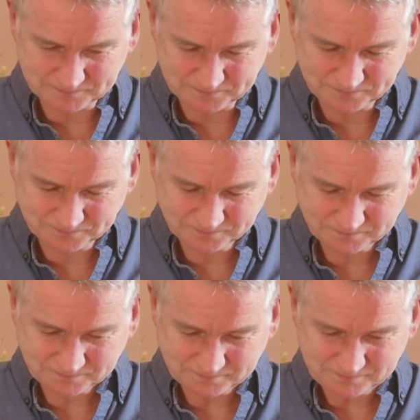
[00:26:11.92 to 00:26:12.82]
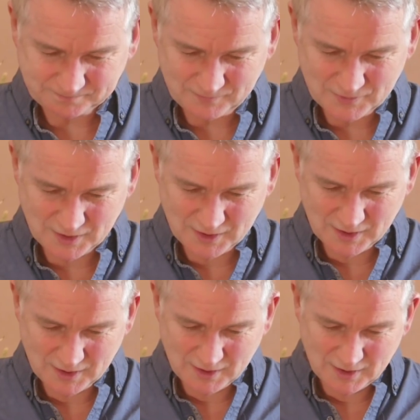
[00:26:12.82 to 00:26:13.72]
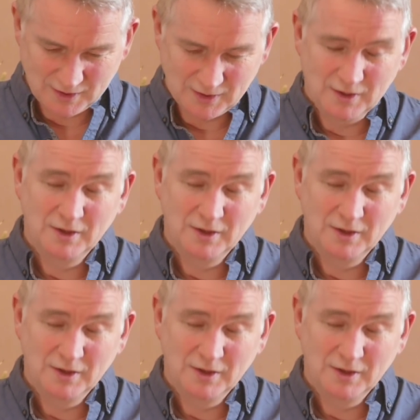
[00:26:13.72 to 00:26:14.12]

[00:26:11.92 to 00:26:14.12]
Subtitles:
No one is speaking in this clip.